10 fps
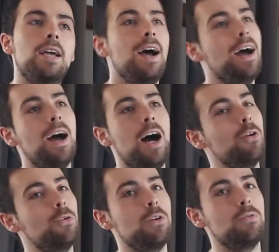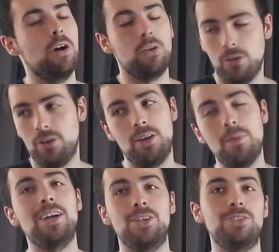a rule of 1, although you
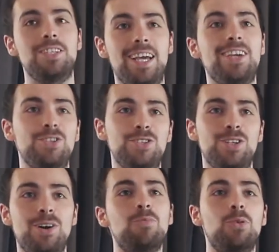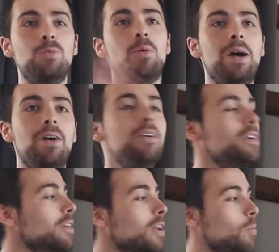might do today, because you know I've put them about.
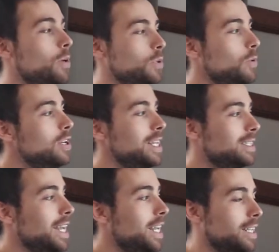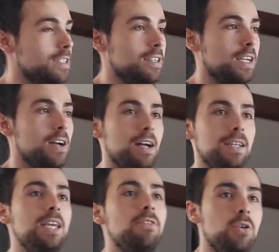But you weren't intending to think, I'll
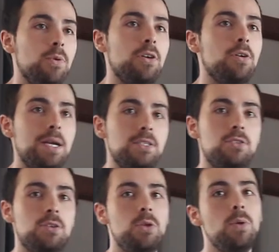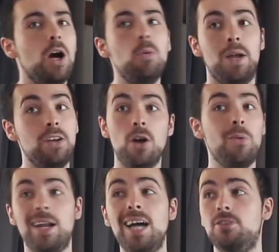leave you with your massive trump. You were hoping no
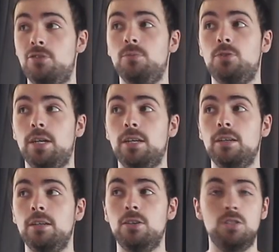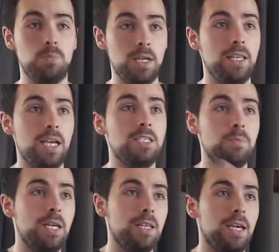one had a trump trick. Because you play the ace, you
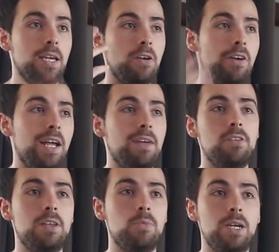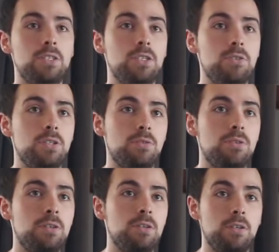play the king, hooray, everything breaks 2-2.
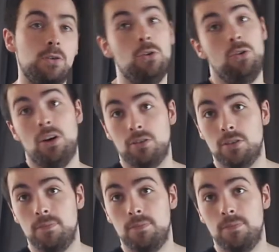Or not.